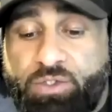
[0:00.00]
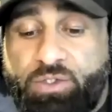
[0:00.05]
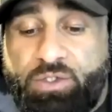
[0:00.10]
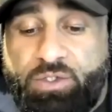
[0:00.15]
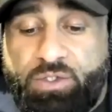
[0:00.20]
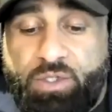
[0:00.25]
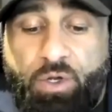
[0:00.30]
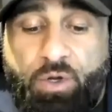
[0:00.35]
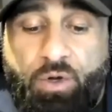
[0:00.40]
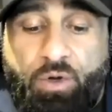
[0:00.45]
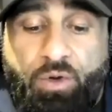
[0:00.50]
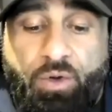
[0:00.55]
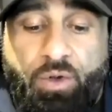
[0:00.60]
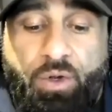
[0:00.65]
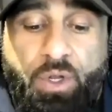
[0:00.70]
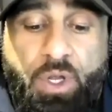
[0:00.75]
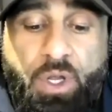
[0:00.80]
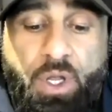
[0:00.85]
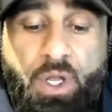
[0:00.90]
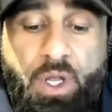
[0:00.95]
So
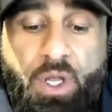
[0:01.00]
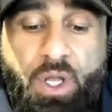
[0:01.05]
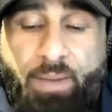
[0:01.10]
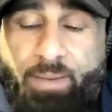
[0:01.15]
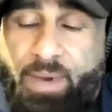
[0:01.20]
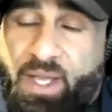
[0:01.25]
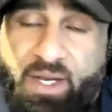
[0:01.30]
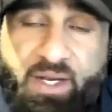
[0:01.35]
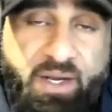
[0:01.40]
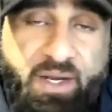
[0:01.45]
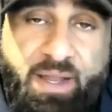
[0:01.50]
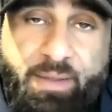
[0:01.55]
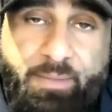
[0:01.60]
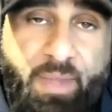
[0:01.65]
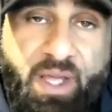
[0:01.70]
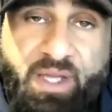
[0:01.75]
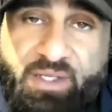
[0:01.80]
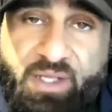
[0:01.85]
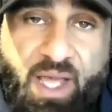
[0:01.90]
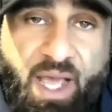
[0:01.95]
I'm not going to name
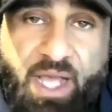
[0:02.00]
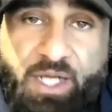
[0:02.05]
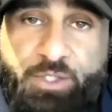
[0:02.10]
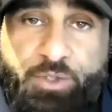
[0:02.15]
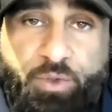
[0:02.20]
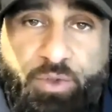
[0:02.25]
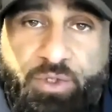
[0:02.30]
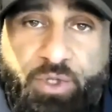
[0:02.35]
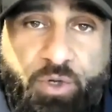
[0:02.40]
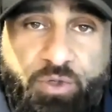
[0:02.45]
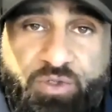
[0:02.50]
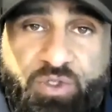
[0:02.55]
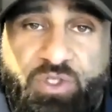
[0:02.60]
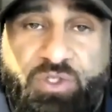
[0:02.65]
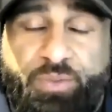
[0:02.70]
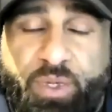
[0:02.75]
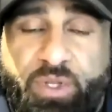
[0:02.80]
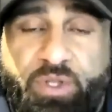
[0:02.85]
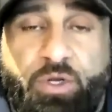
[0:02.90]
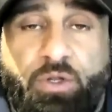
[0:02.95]
actual doses,
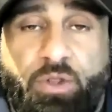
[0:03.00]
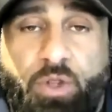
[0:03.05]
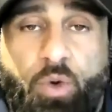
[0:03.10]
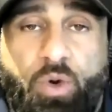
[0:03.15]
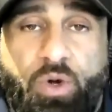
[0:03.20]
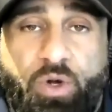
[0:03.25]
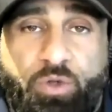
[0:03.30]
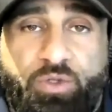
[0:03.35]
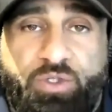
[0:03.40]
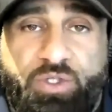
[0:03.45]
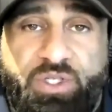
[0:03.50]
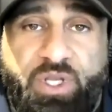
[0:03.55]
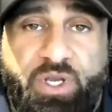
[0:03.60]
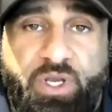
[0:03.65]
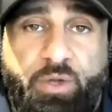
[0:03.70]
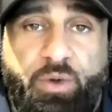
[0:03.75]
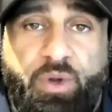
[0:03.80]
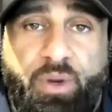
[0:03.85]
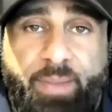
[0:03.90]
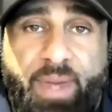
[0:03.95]
but they're lower doses than
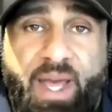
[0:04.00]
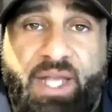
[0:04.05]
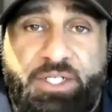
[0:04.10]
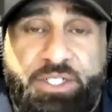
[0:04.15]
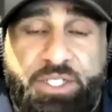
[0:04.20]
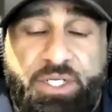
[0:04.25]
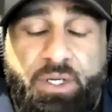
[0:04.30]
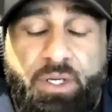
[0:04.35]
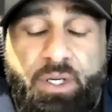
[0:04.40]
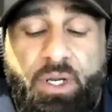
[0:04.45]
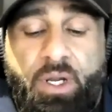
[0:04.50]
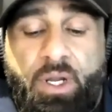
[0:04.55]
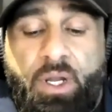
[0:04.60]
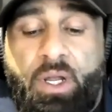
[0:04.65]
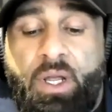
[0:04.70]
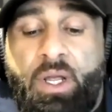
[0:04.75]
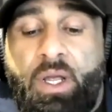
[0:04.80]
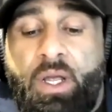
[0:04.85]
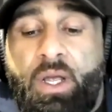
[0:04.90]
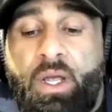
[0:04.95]
you would imagine.
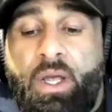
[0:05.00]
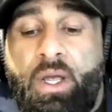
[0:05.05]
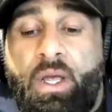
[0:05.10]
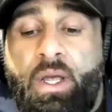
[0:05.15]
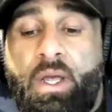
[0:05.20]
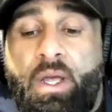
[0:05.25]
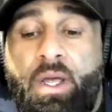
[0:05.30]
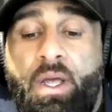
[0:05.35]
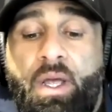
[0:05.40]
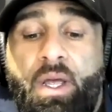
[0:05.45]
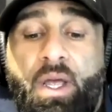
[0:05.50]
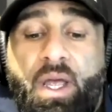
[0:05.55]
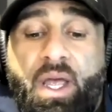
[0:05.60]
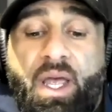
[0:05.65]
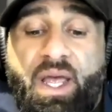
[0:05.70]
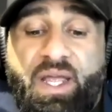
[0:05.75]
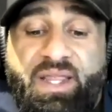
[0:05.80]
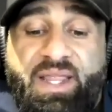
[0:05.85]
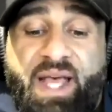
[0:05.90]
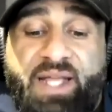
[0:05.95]

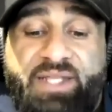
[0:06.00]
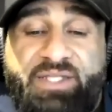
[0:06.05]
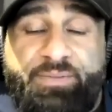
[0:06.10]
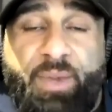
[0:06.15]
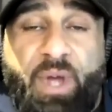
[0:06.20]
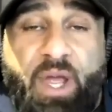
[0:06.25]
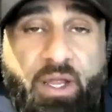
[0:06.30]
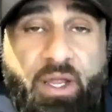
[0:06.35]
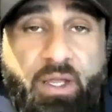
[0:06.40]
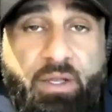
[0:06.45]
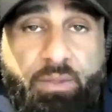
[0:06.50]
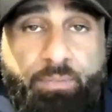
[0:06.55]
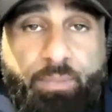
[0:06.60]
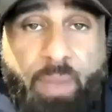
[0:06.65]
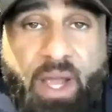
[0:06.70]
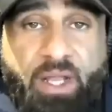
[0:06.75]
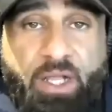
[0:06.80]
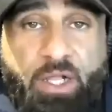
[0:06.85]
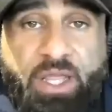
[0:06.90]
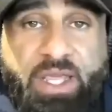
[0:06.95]
And that's my
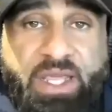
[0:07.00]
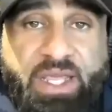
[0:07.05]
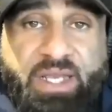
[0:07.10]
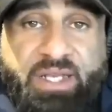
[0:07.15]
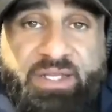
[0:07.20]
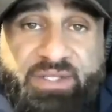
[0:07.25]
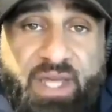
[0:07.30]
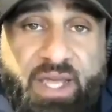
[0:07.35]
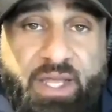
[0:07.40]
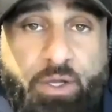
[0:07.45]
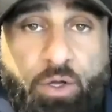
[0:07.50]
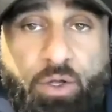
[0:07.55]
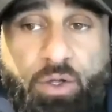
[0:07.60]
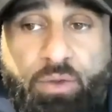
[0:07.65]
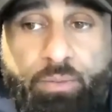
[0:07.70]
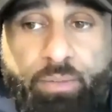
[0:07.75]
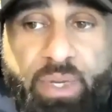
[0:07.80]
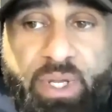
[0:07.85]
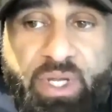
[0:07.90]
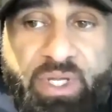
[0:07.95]
clean cycle
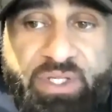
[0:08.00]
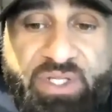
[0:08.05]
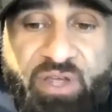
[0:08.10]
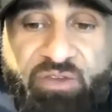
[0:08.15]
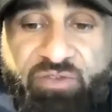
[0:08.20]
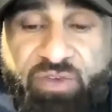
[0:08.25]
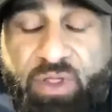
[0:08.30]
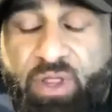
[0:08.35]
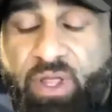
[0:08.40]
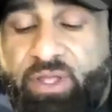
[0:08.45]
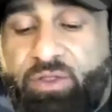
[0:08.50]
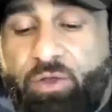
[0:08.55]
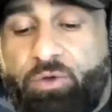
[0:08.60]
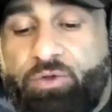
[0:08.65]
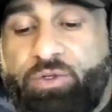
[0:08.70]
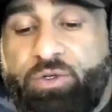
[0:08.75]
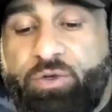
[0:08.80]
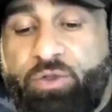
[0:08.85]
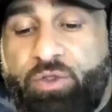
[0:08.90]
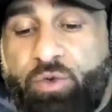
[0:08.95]
because I feel like
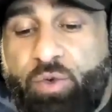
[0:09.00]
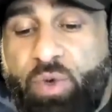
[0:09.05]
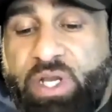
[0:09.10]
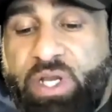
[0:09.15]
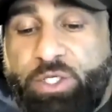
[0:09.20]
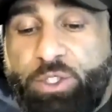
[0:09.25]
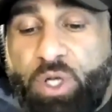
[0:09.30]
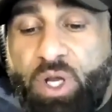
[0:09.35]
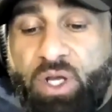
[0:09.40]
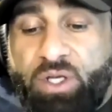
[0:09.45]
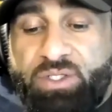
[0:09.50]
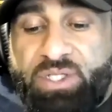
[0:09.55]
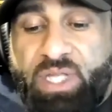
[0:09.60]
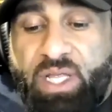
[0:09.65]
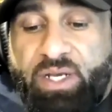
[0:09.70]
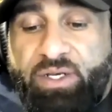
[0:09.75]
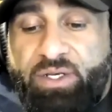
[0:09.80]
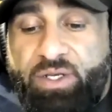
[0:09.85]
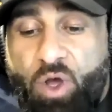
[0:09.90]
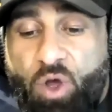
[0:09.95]
those are 3 drugs
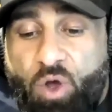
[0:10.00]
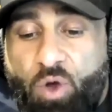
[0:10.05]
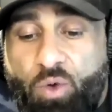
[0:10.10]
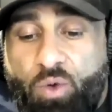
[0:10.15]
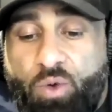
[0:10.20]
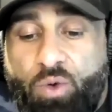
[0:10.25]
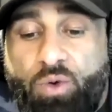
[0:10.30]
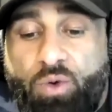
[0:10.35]
that don't